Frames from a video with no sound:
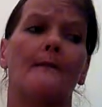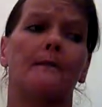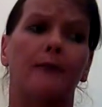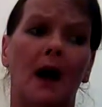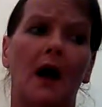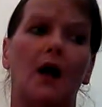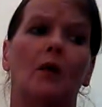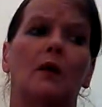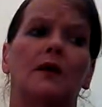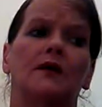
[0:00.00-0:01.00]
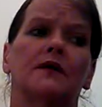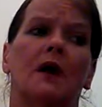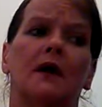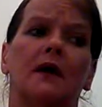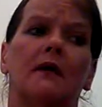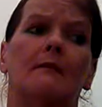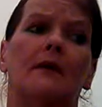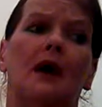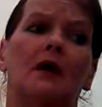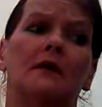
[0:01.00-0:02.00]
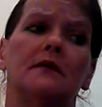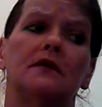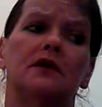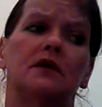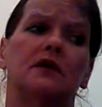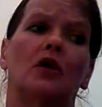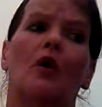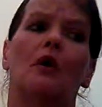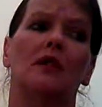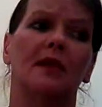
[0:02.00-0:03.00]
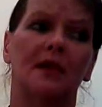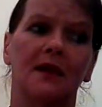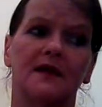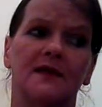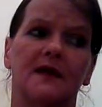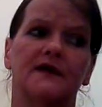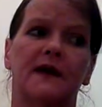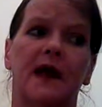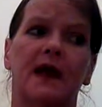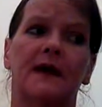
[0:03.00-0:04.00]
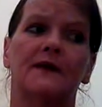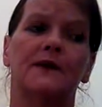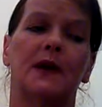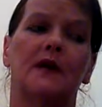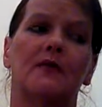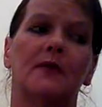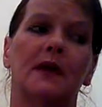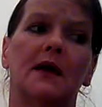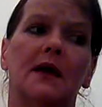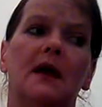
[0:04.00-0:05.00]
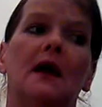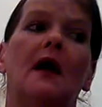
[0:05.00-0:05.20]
But when you're talking about totally subjugating a family,